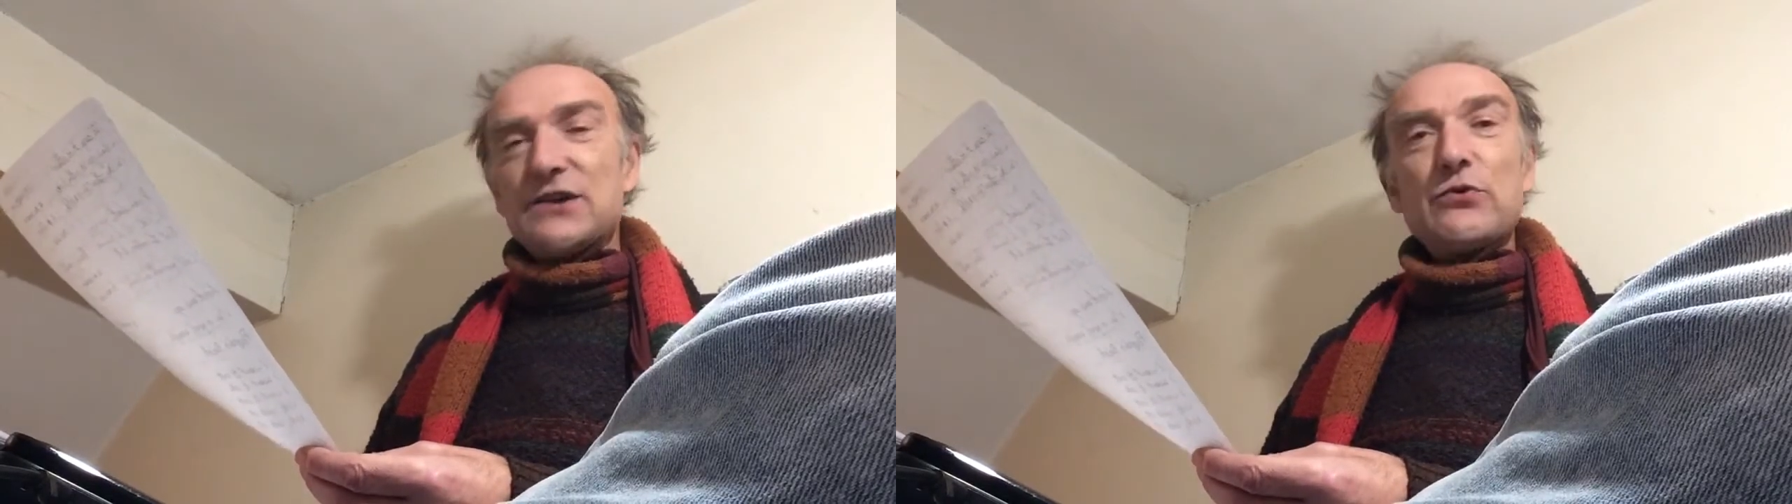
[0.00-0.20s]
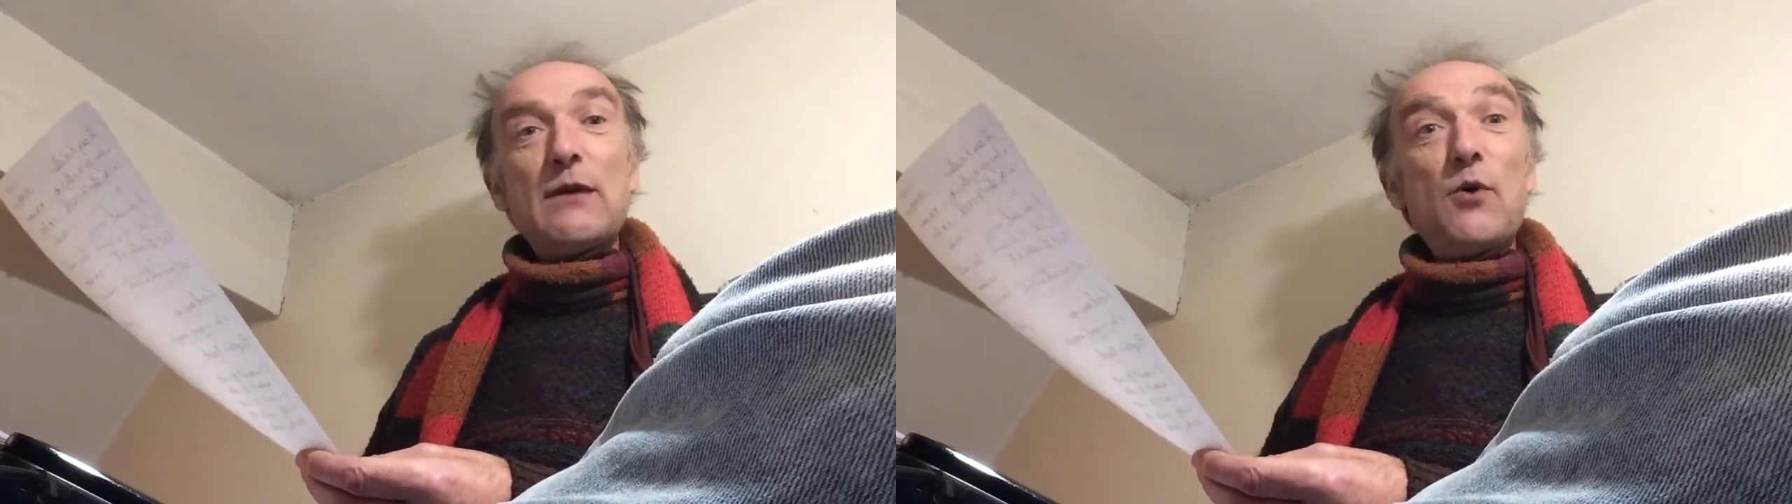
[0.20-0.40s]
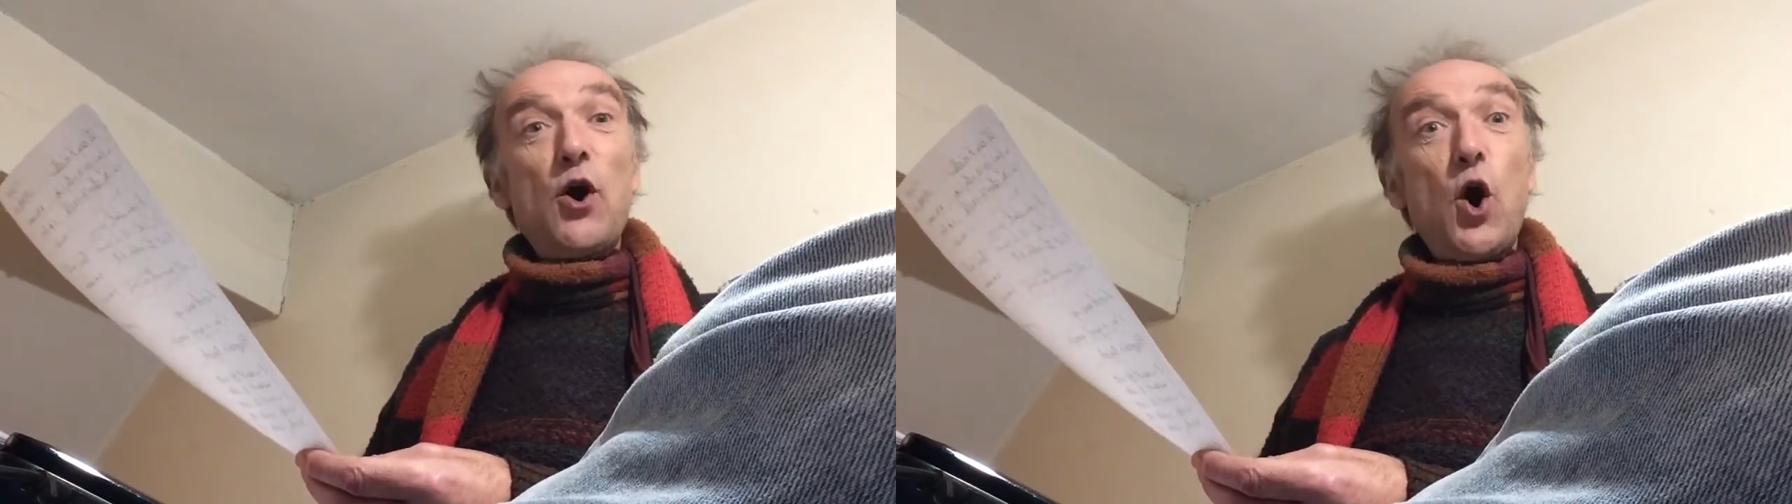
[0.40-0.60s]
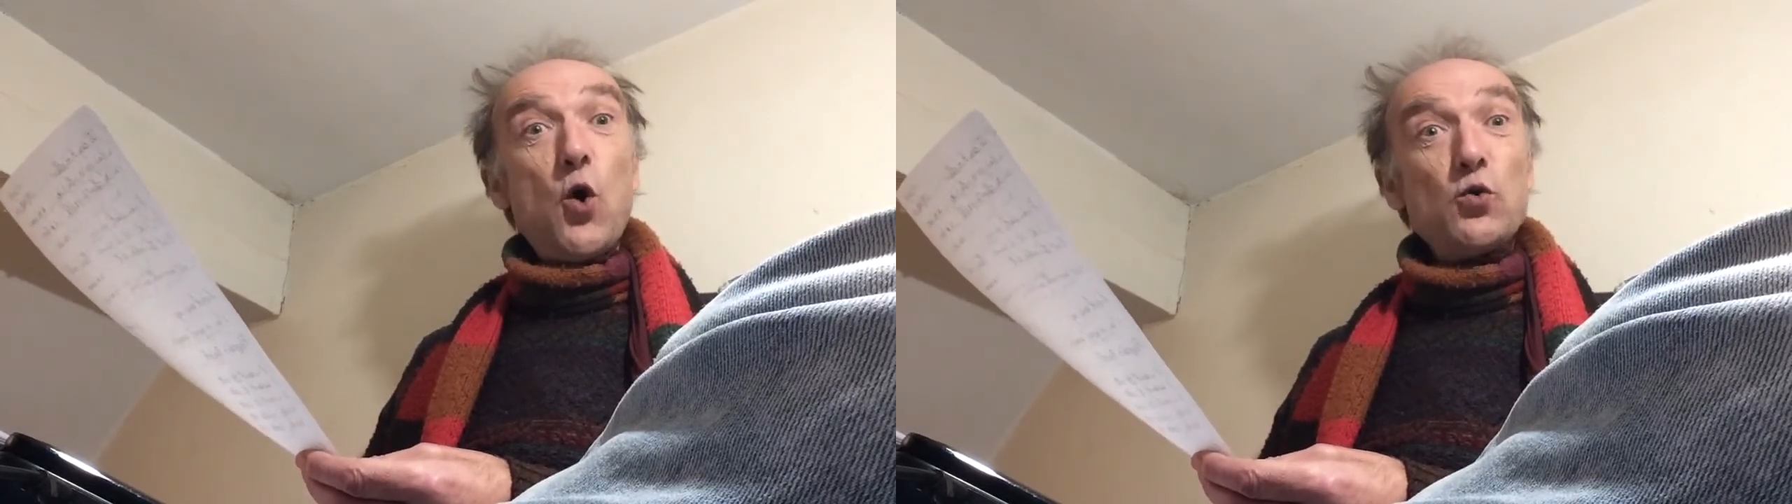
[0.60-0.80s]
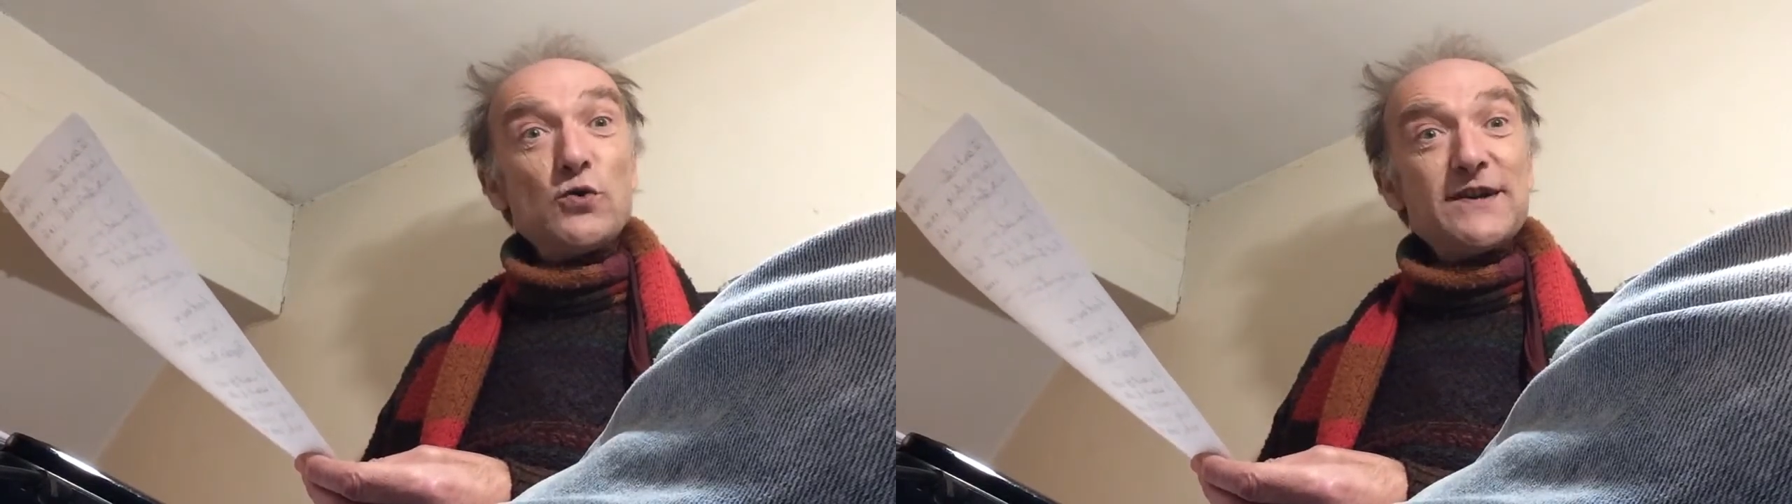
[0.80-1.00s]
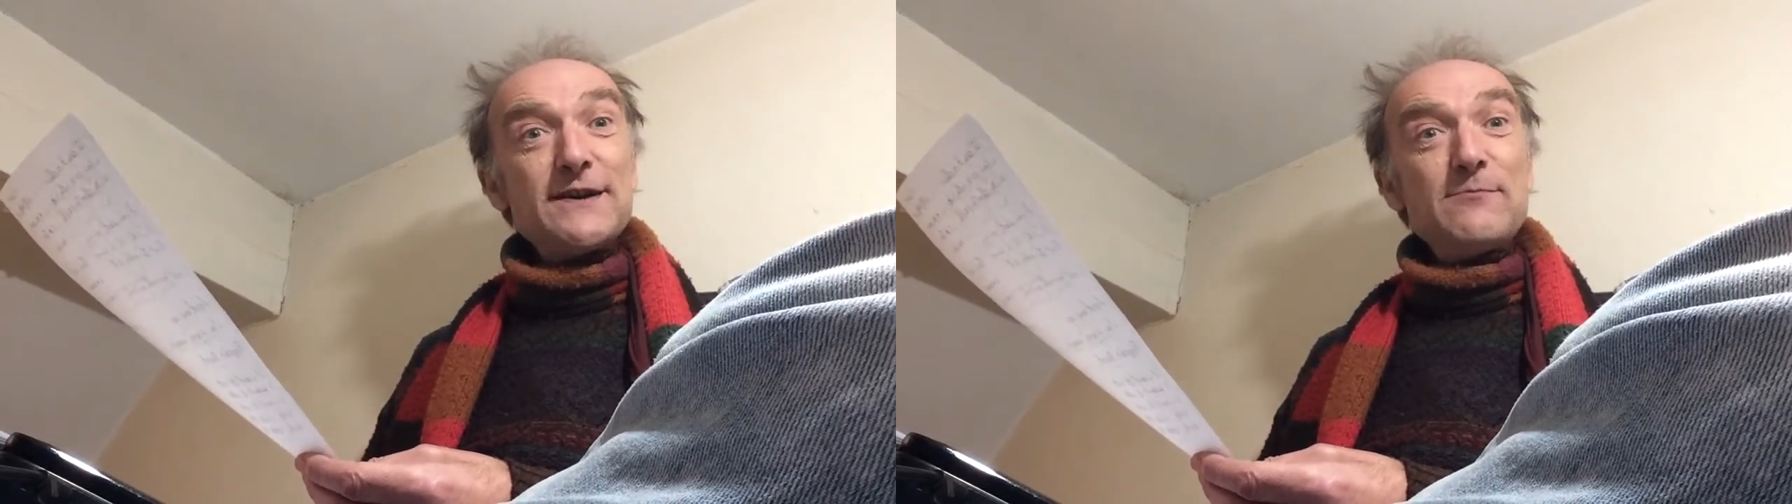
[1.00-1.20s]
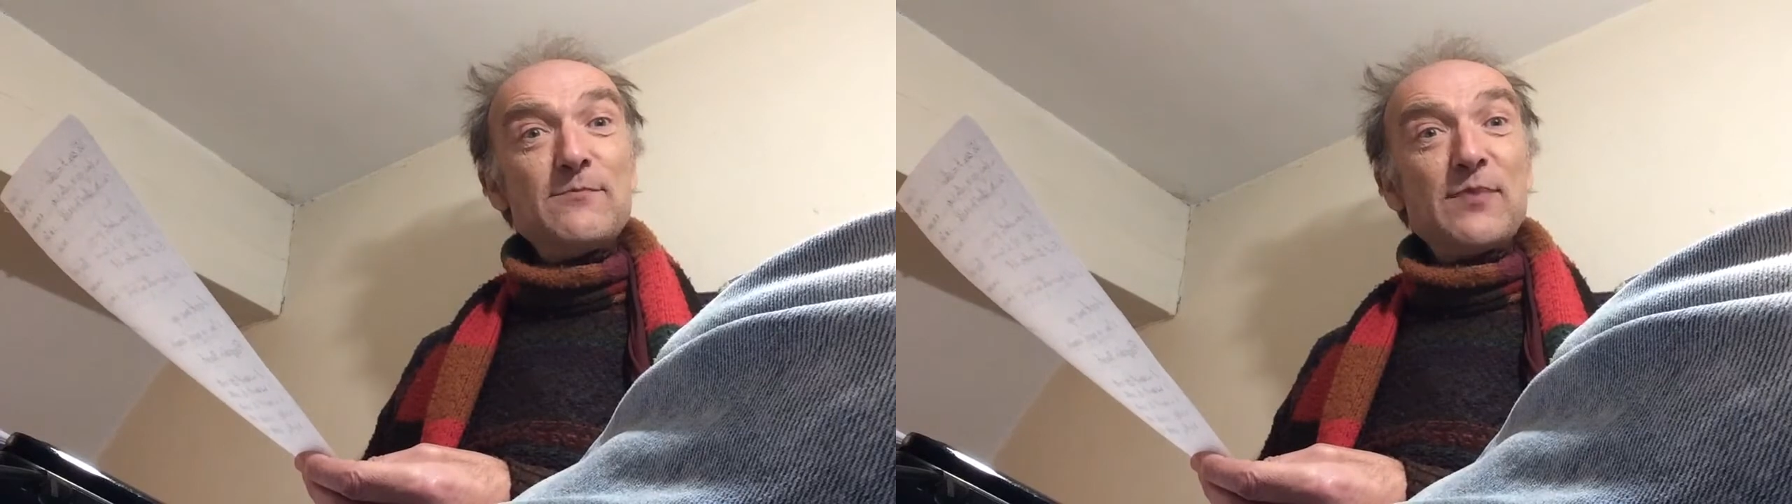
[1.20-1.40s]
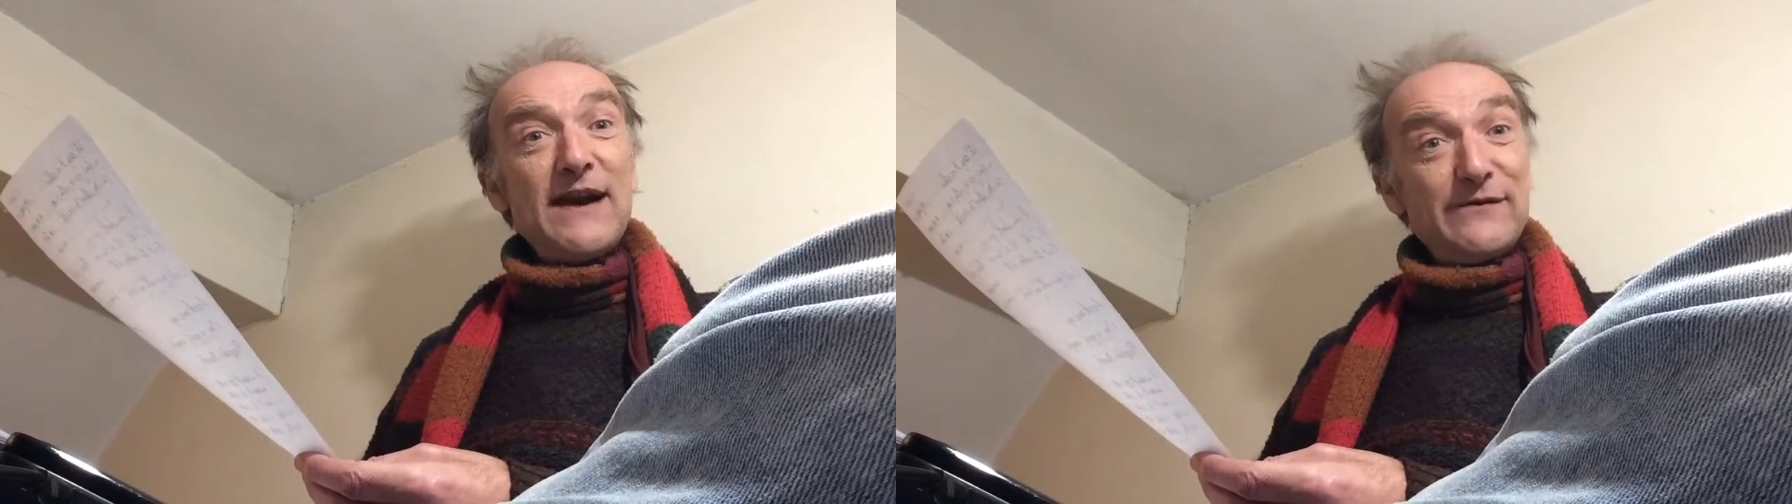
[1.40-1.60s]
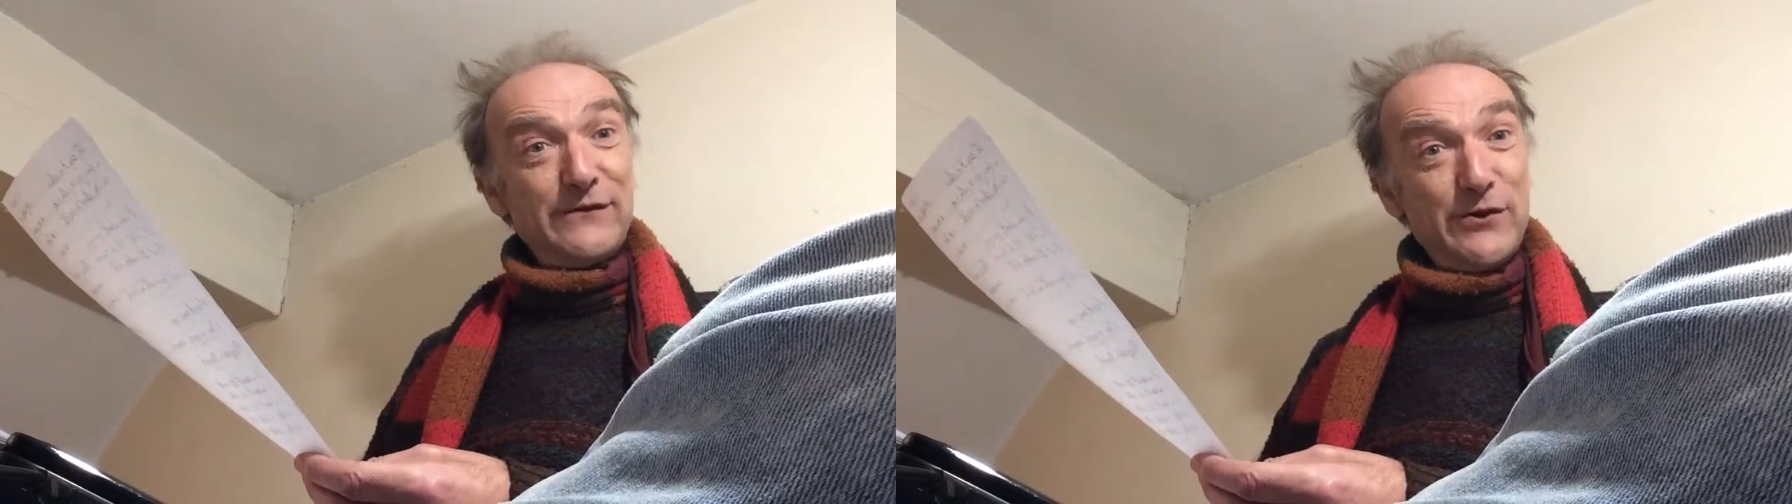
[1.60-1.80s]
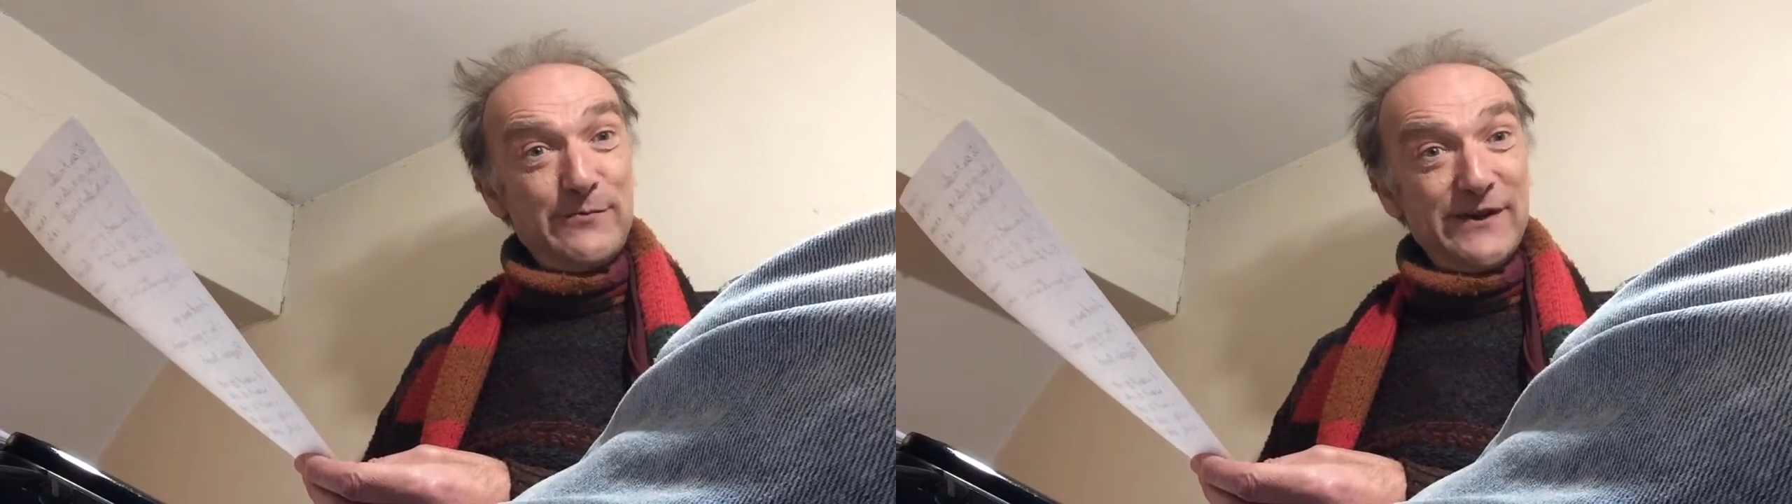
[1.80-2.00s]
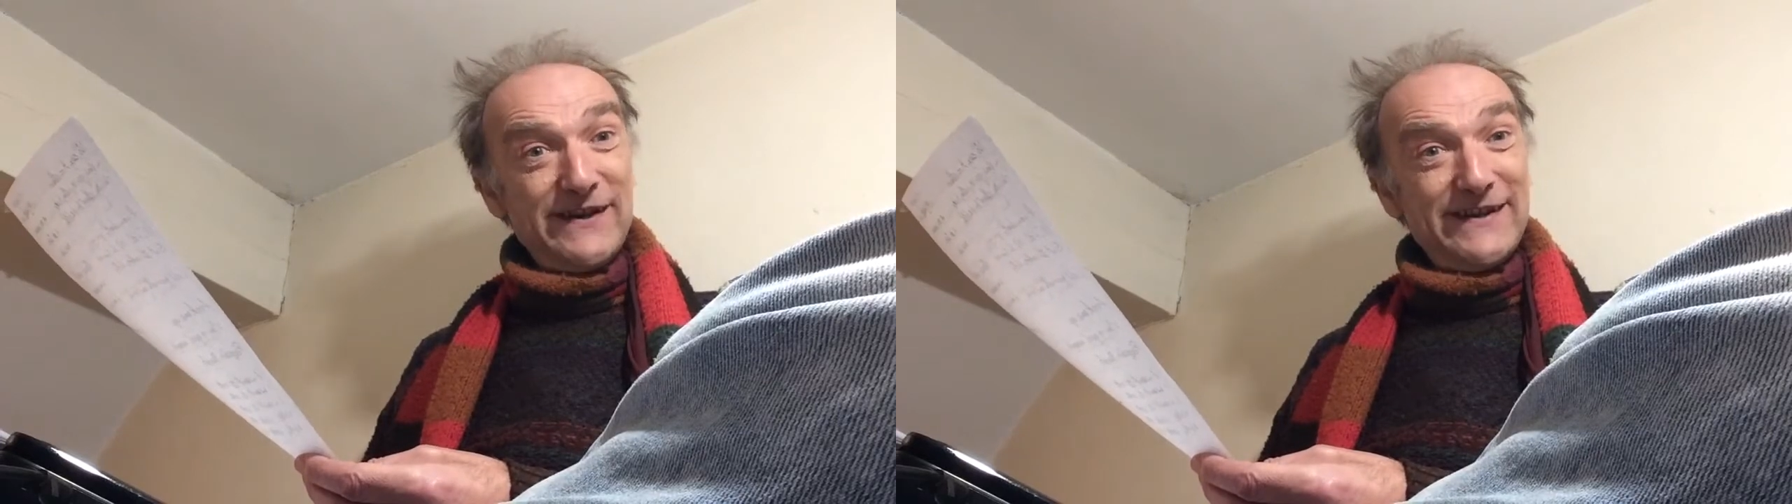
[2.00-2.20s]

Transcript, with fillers: to a more wholesome platform.